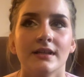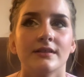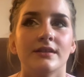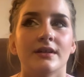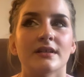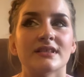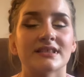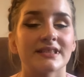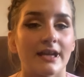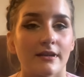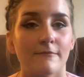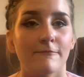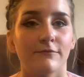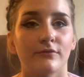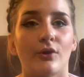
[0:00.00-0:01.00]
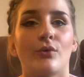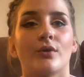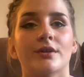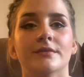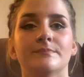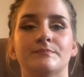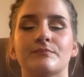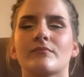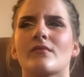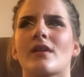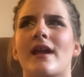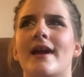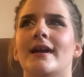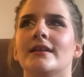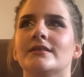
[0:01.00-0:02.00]
the second floor
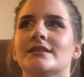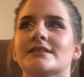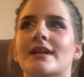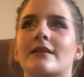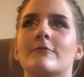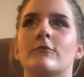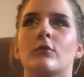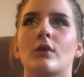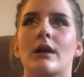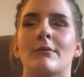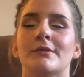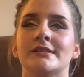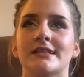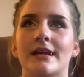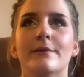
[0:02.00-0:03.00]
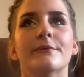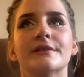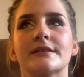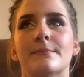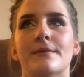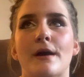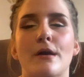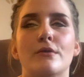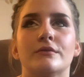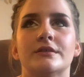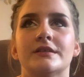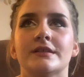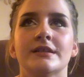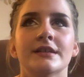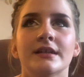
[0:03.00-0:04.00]
and the second floor I would say was about